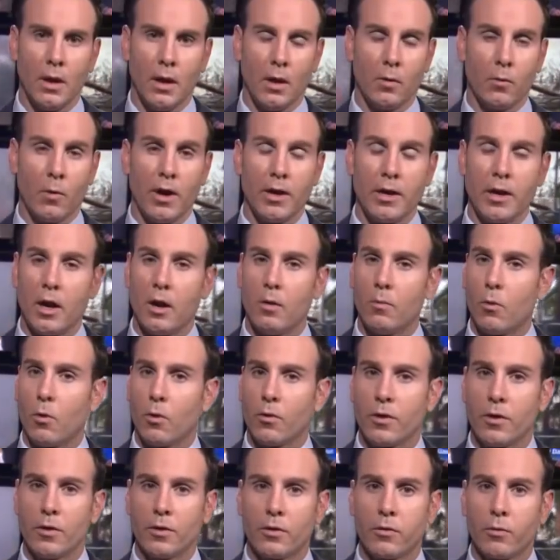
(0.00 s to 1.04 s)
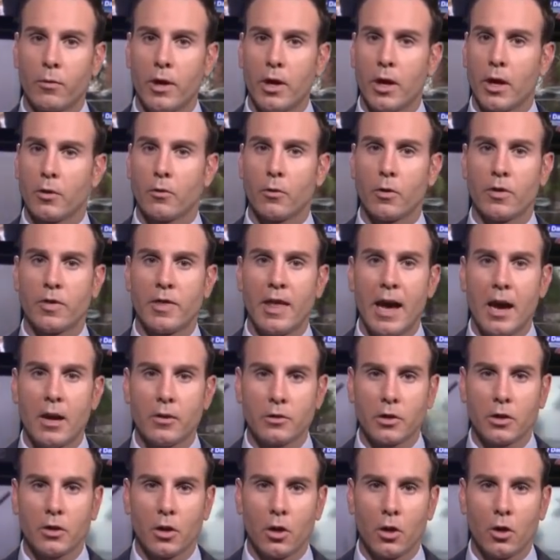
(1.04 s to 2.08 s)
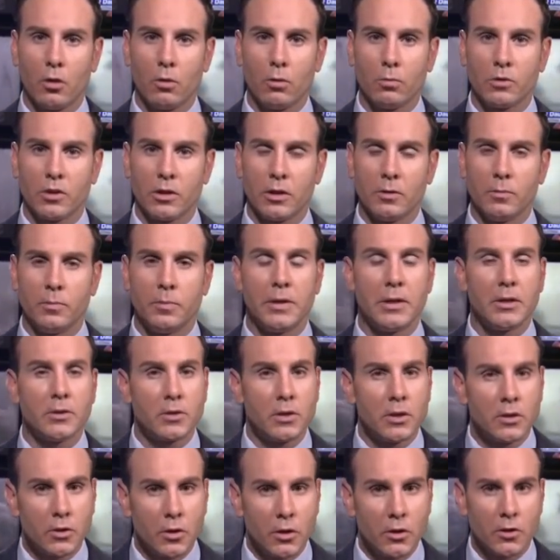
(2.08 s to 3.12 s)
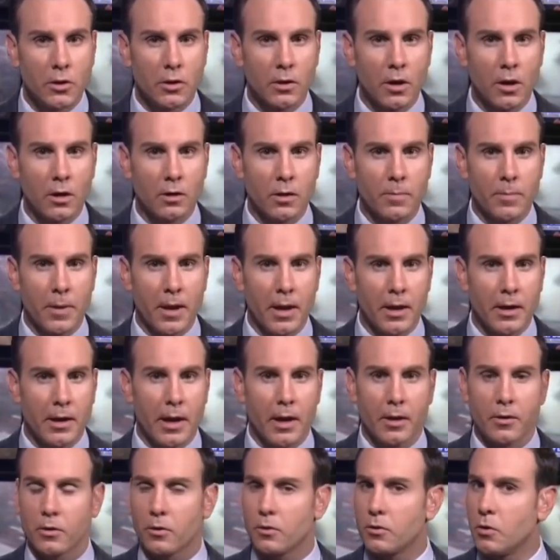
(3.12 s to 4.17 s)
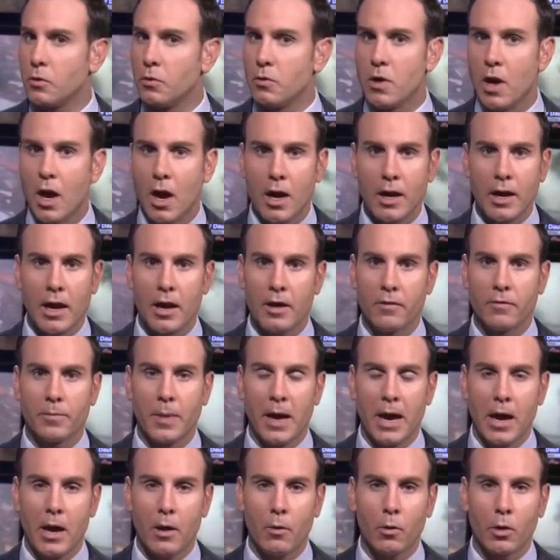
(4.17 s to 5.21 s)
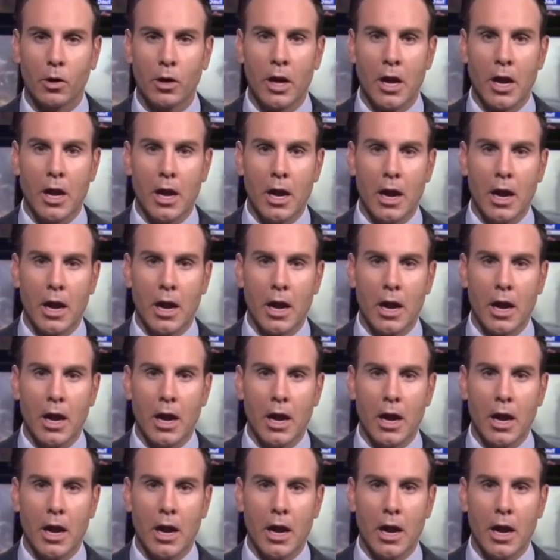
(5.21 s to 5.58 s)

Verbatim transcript: And right now, more than 300,000 homes and businesses along the panhandle do not have power.